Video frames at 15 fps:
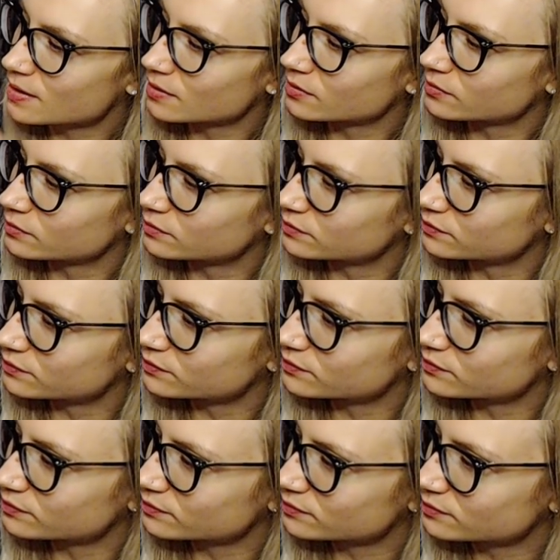
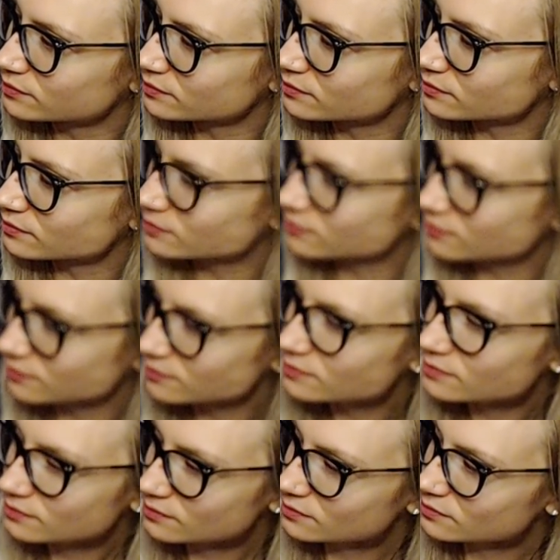
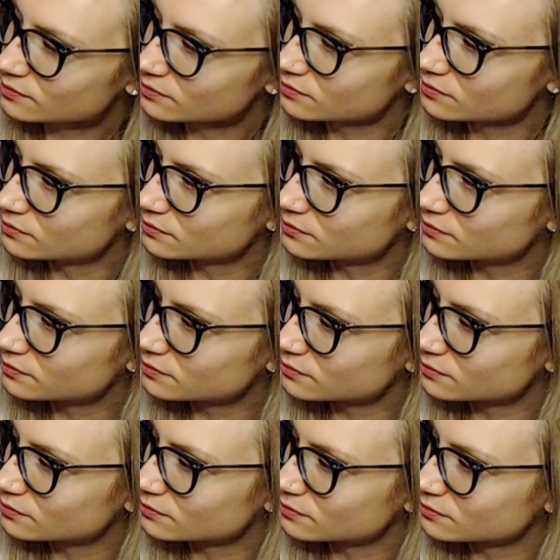
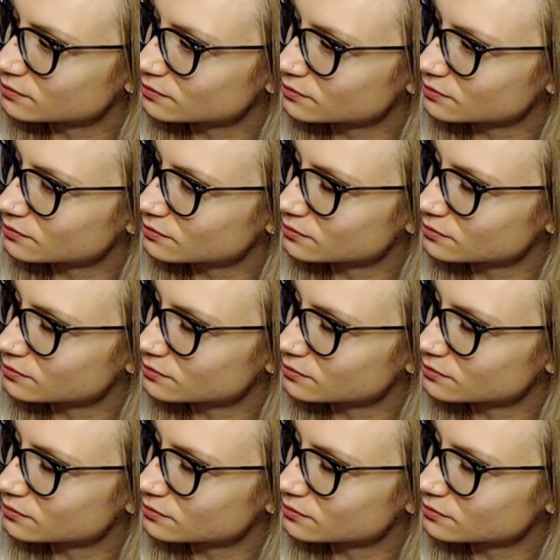(not speaking)